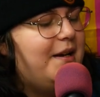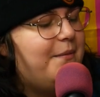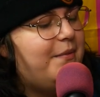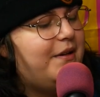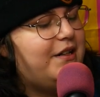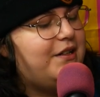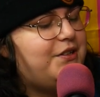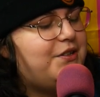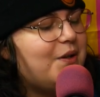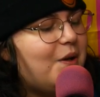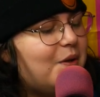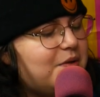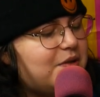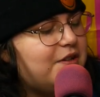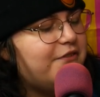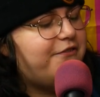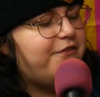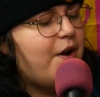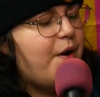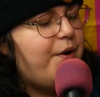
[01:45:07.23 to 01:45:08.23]
but he chose
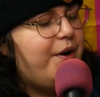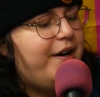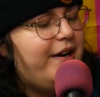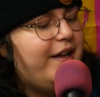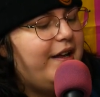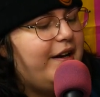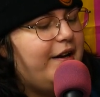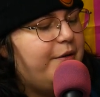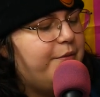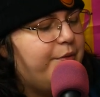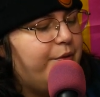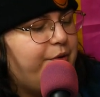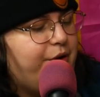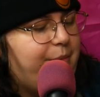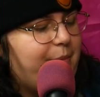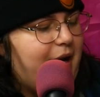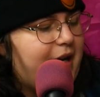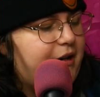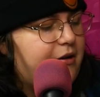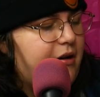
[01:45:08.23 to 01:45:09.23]
to phone it in and
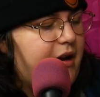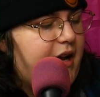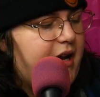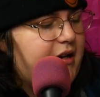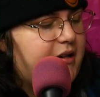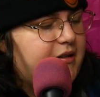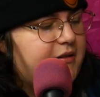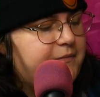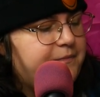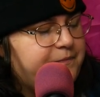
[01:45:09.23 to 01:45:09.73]
ruin my grade.